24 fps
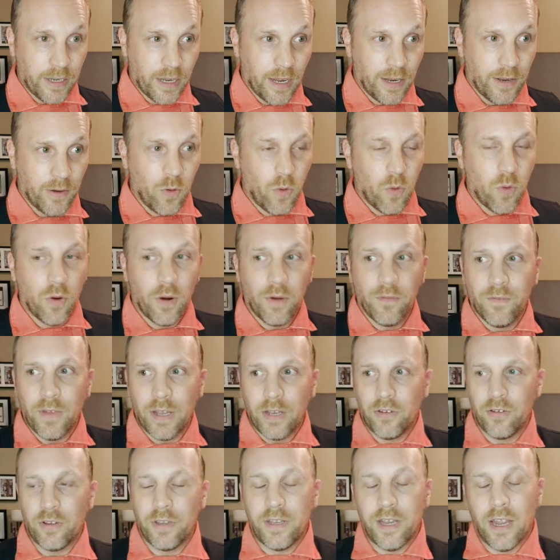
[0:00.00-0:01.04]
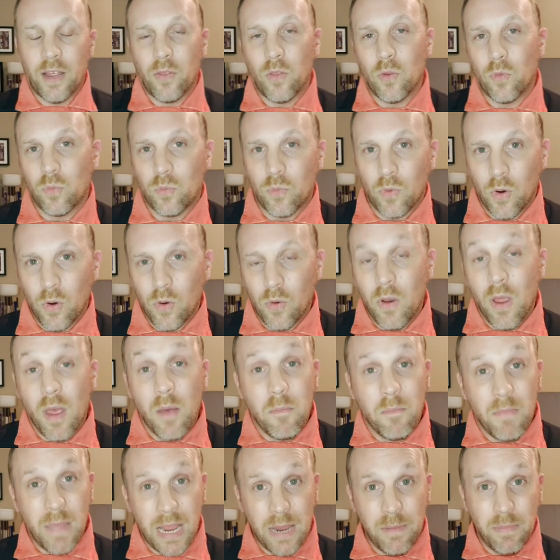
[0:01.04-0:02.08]
Nunb, or eventually down the road,
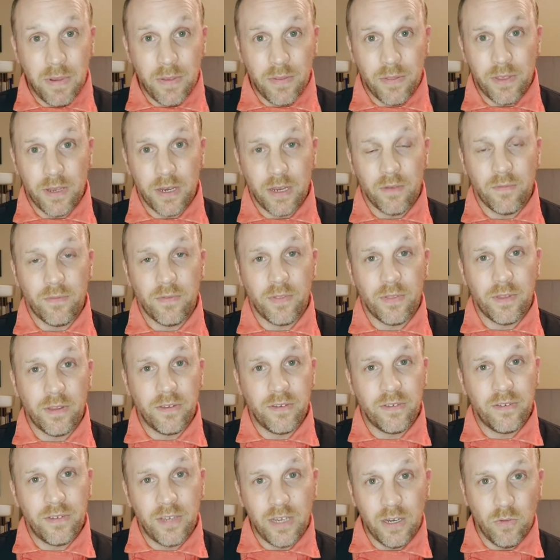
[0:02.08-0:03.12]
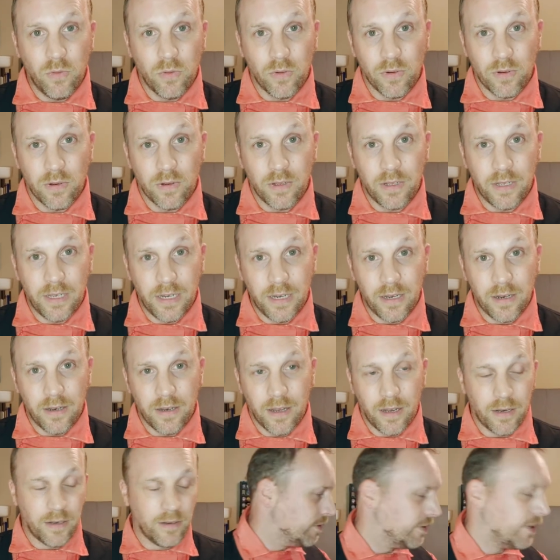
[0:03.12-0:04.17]
maybe think of the sequel Nien
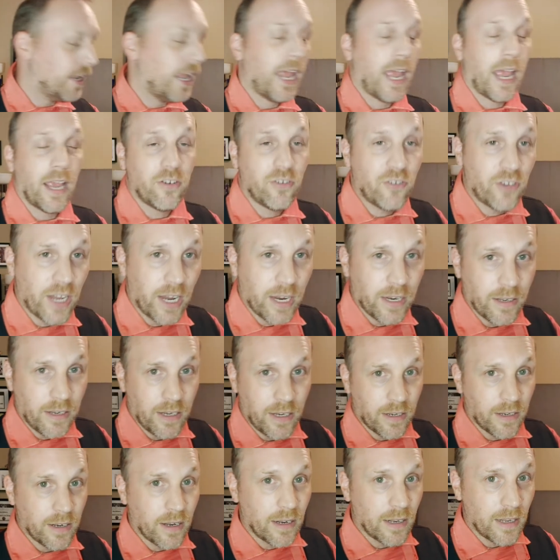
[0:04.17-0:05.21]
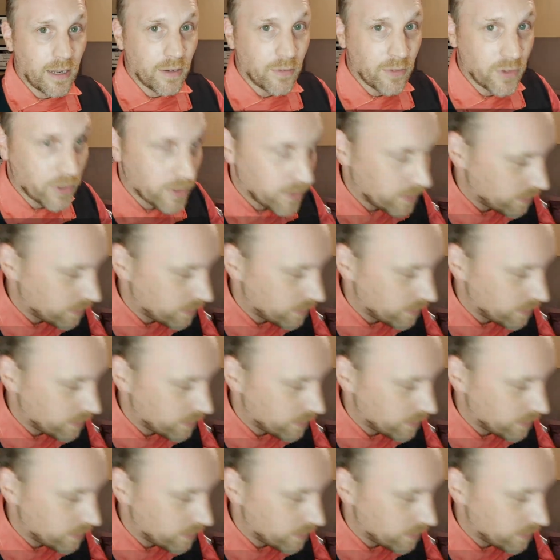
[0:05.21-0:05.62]
Nunb. Hashtag Nien Nunb lives.